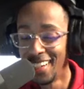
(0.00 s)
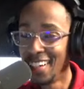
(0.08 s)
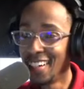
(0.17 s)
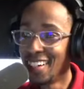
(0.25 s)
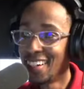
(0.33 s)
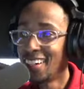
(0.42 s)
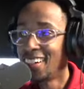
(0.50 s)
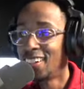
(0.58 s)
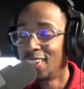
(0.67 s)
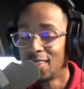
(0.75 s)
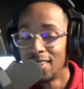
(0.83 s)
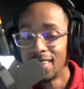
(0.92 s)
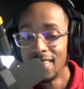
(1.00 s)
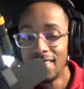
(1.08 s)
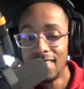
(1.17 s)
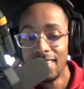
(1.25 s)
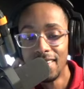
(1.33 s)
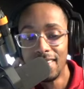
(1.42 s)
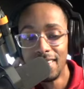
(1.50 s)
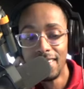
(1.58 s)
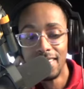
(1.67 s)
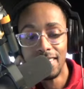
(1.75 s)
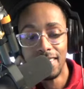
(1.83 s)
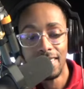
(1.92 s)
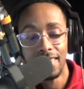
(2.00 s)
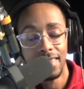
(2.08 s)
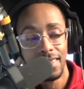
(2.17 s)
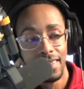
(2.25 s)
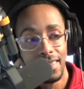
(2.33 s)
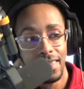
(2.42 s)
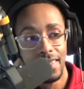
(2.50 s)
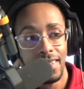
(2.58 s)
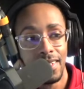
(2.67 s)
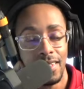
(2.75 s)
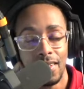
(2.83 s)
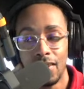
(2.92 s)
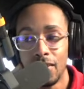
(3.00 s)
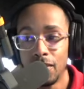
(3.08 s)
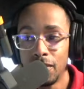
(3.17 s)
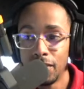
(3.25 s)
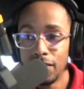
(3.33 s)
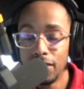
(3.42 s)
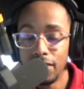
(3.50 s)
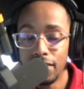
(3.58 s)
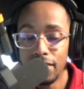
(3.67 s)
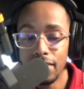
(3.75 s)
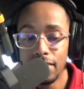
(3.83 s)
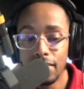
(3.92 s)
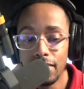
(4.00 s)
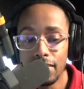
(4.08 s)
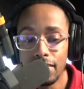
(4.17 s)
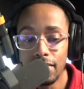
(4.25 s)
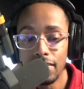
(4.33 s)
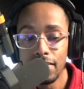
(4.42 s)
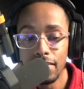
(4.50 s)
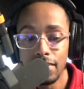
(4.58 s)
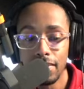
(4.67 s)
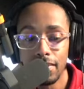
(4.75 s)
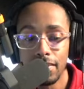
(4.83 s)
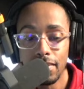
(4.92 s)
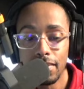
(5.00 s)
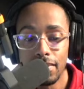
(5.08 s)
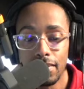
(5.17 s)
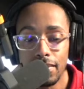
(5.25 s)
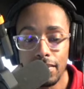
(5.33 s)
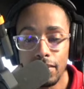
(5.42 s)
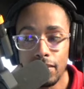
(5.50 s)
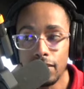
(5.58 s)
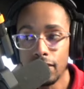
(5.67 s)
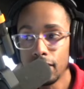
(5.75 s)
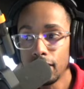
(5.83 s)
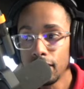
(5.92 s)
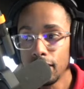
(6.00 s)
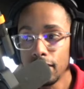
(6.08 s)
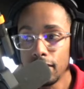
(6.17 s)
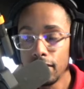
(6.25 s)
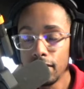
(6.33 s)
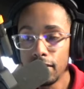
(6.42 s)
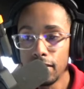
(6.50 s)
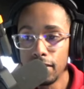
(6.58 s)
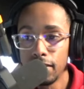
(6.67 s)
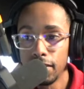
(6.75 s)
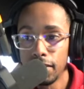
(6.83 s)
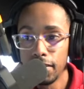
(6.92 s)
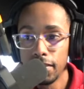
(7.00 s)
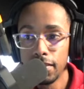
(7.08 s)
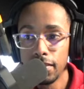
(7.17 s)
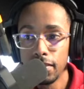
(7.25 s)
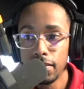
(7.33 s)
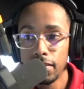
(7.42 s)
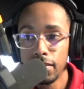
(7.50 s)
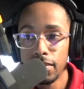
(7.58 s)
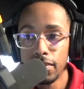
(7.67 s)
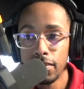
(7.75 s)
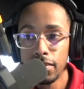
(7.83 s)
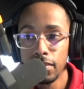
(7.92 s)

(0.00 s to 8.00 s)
[no speech]